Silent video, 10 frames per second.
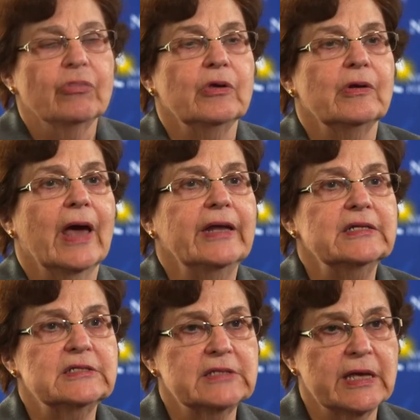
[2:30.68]
The
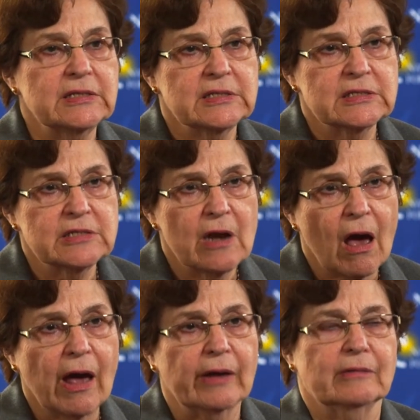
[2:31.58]
United States is
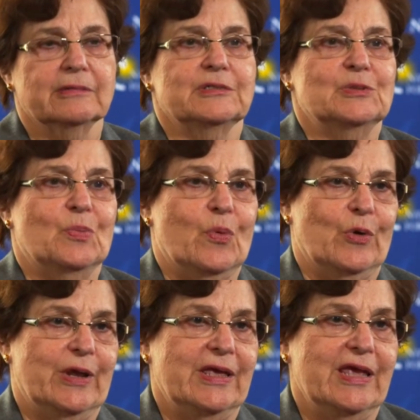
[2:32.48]
not
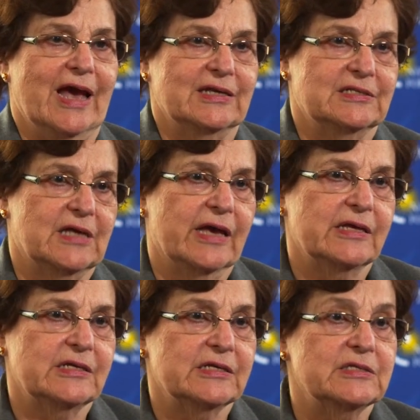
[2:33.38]
supporting young
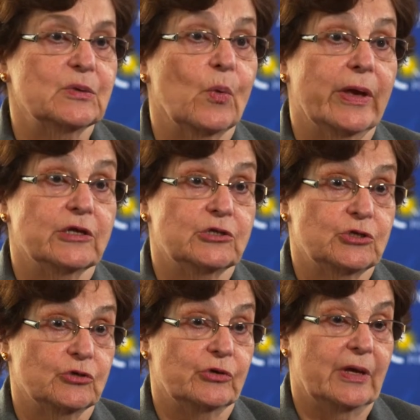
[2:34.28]
scientists the way it
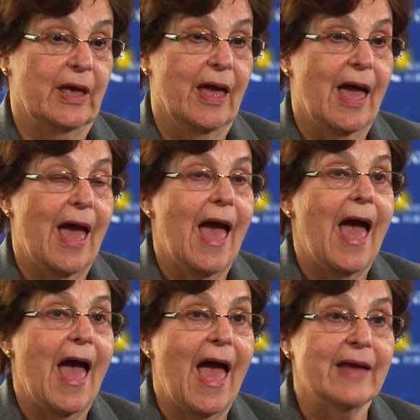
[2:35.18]
should,
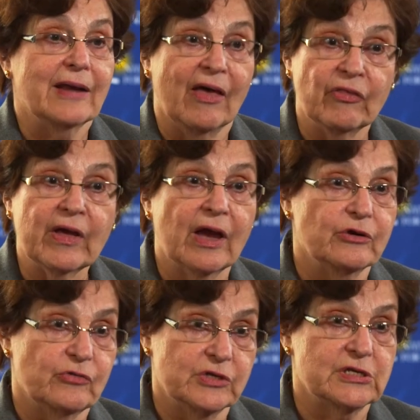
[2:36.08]
and other
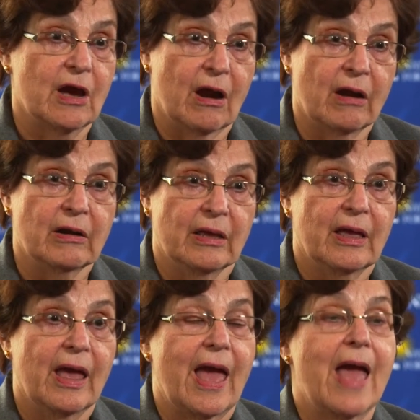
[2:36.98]
countries are.
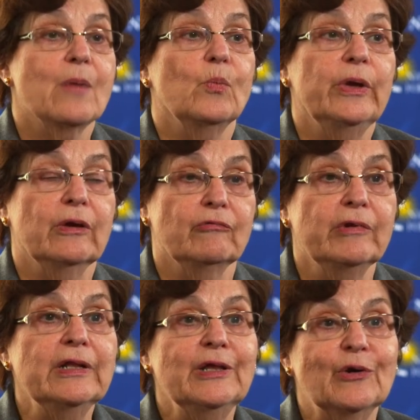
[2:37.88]
And we are
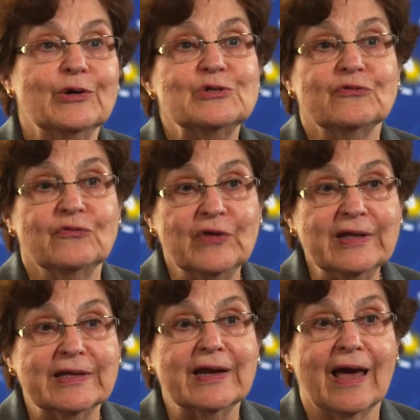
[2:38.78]
really going to
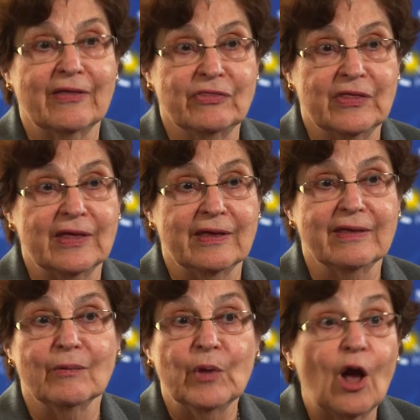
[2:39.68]
feel it, I think.
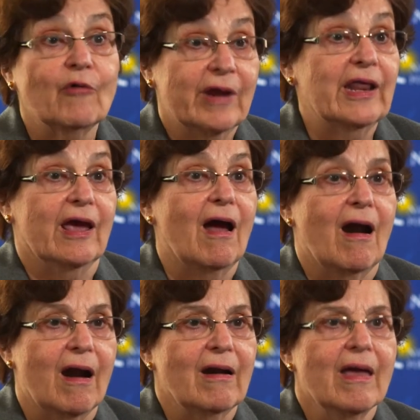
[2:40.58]
We already
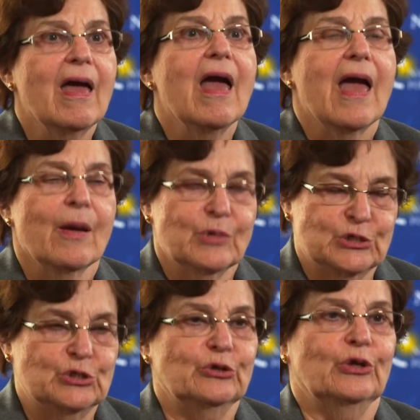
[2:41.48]
are, and we're
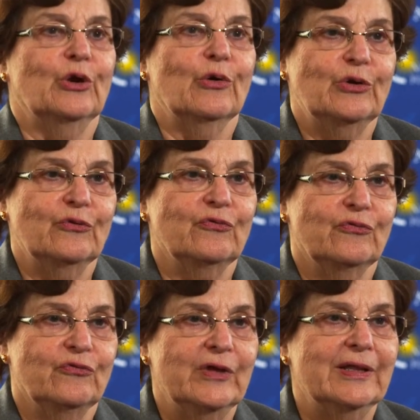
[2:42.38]
certainly going to
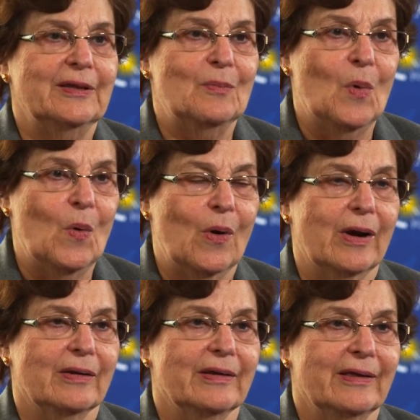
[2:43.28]
feel it more
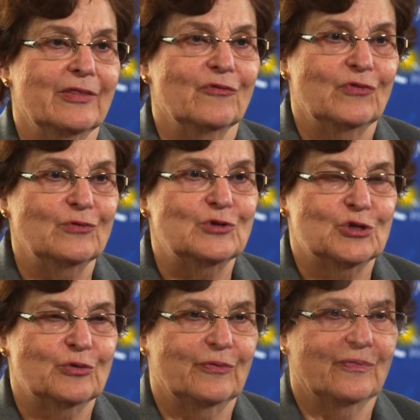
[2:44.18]
in the future.